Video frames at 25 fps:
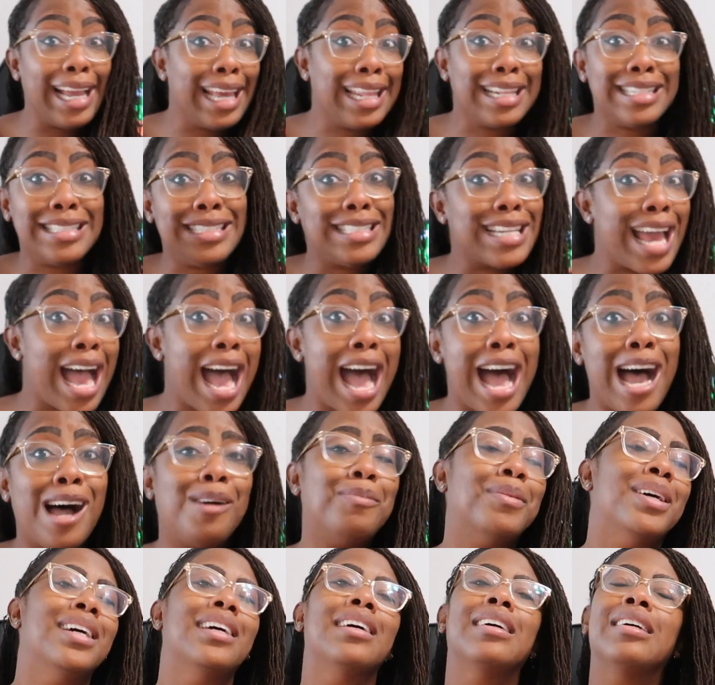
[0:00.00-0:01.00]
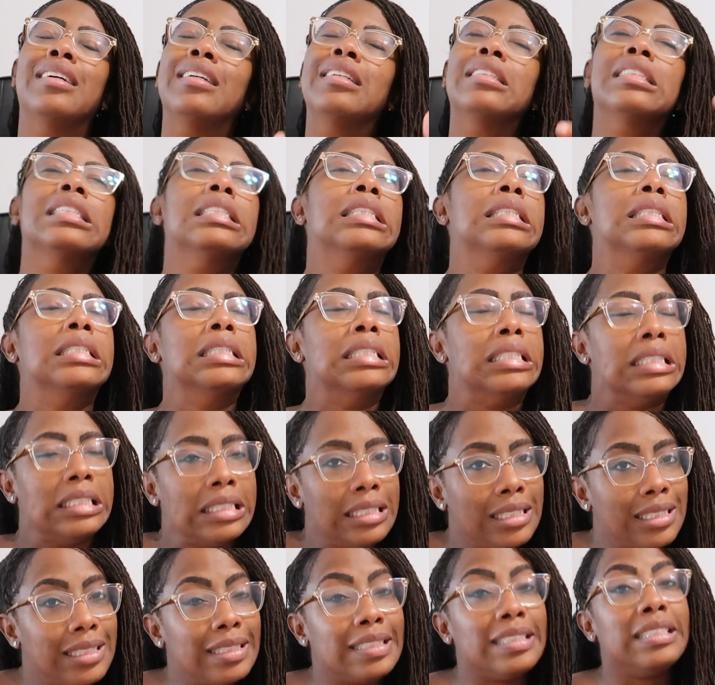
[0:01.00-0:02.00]
get a job.
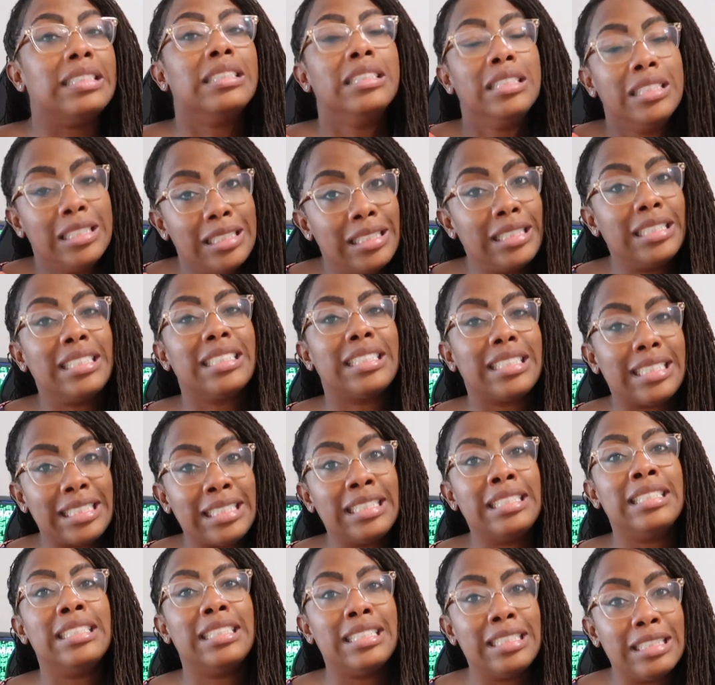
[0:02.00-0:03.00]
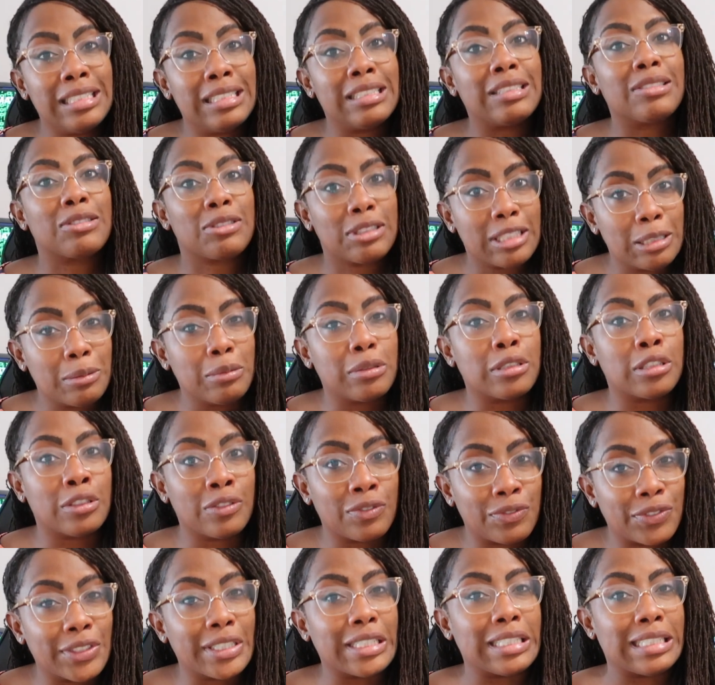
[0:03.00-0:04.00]
Look in the
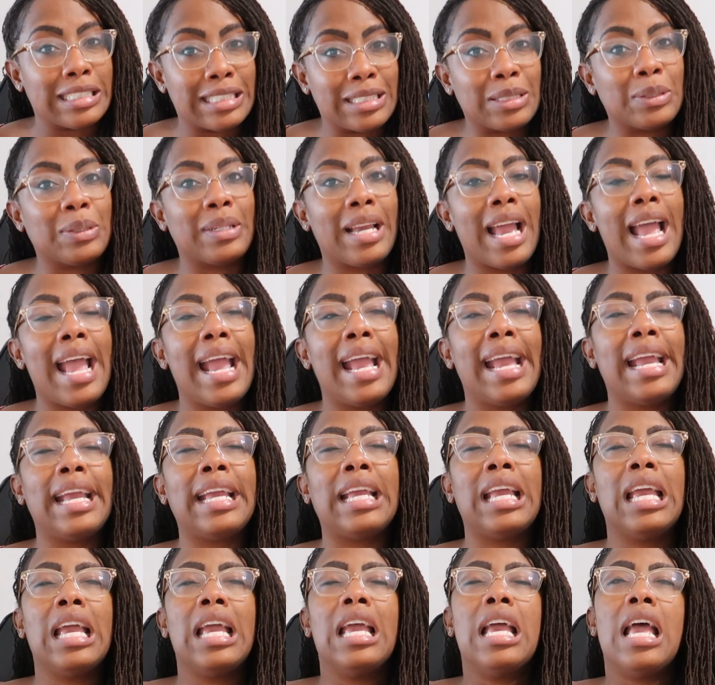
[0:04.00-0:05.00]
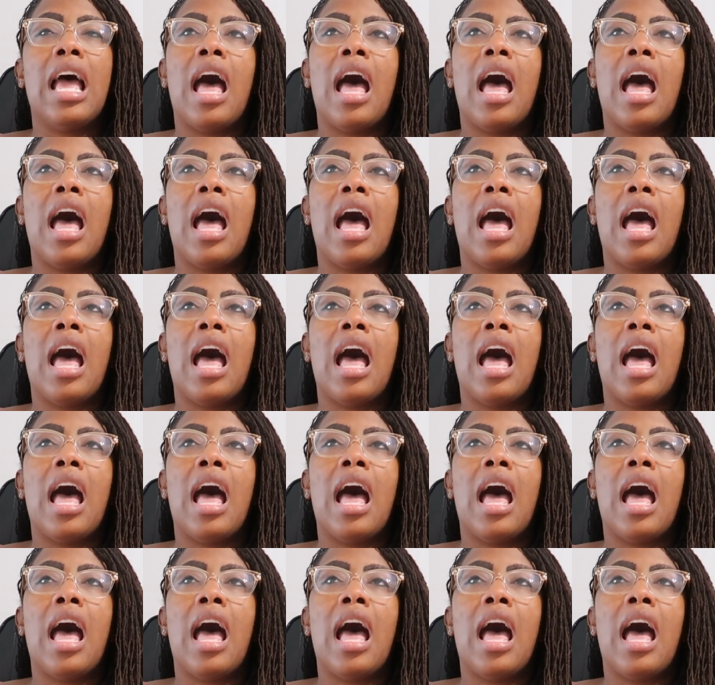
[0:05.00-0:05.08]
description first, okay?